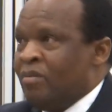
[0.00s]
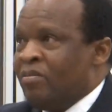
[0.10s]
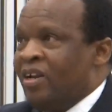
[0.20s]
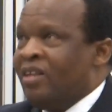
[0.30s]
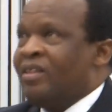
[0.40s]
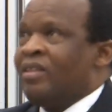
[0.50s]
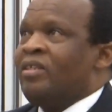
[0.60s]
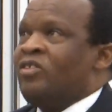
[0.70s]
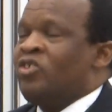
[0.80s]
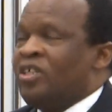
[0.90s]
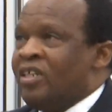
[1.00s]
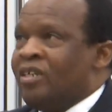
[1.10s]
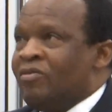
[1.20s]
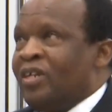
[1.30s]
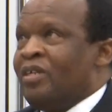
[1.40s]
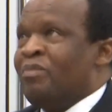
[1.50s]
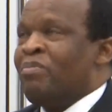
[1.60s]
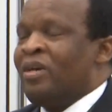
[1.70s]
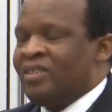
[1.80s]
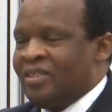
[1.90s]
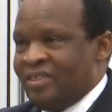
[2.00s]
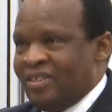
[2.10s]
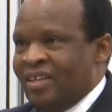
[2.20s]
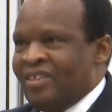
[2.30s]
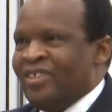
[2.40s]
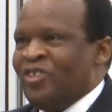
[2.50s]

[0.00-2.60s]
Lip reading: glad that the chair, well, I'm puzzled that the